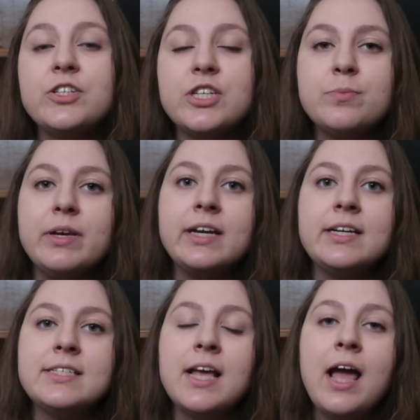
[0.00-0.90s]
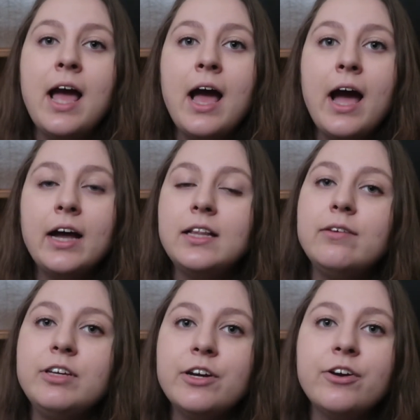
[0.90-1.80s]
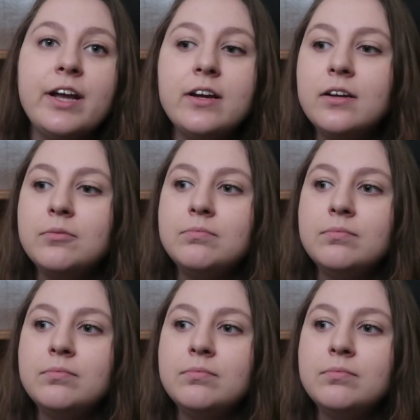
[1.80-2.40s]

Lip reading: just because I love hearing